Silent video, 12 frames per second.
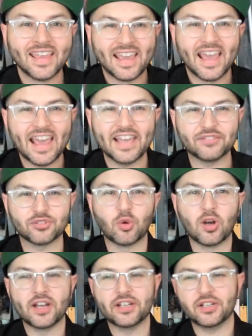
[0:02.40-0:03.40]
Hey
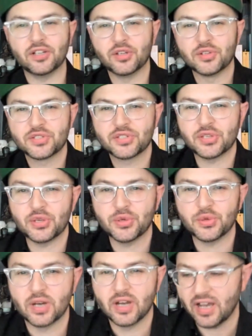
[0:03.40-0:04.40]
everyone,
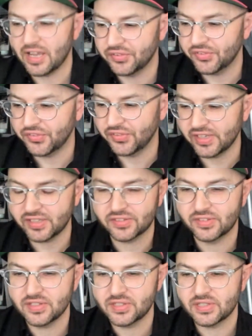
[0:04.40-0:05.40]
so I think
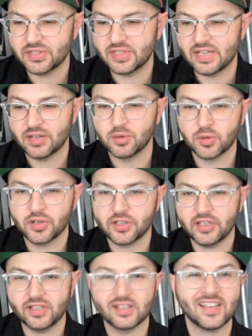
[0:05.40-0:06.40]
this is now
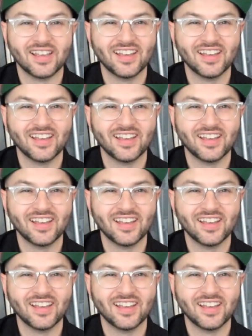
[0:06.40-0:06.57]
working.